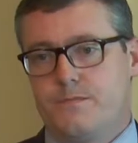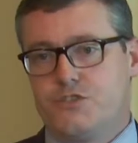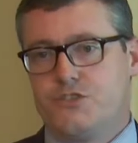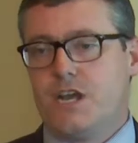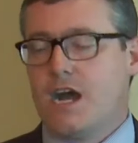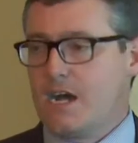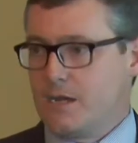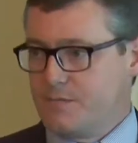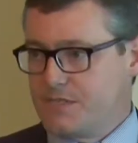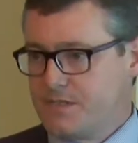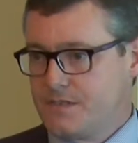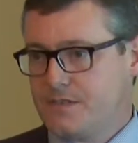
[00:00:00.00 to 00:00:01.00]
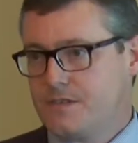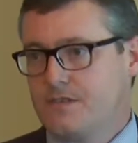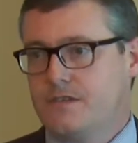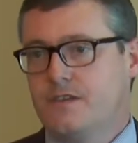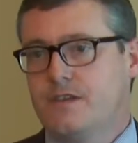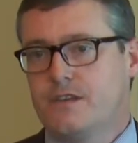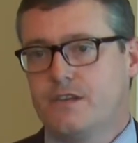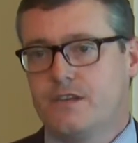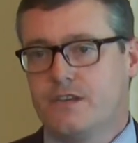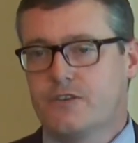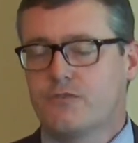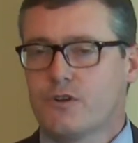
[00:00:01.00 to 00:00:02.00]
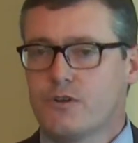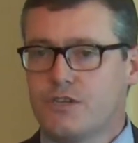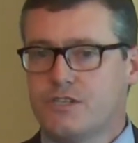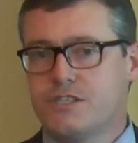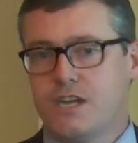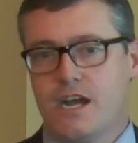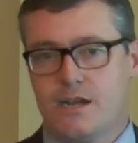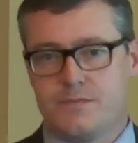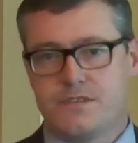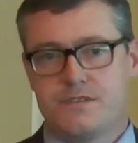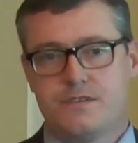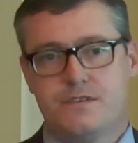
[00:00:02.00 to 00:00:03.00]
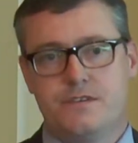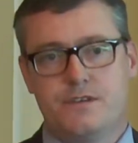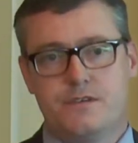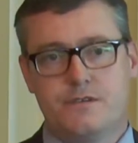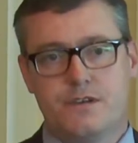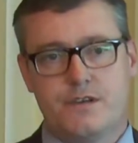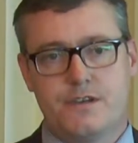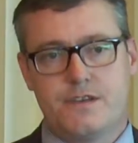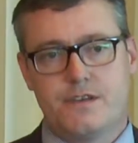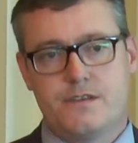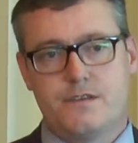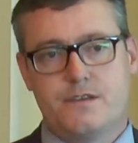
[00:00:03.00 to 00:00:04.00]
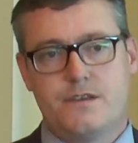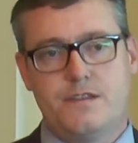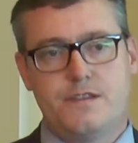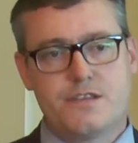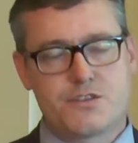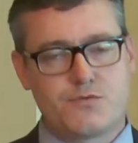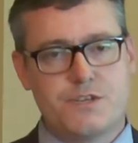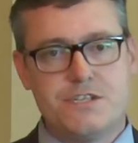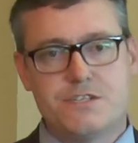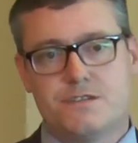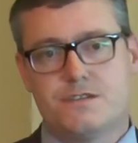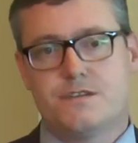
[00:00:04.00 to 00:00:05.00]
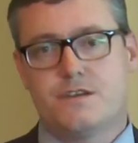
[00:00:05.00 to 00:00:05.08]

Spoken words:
jobs and grow good jobs, in this region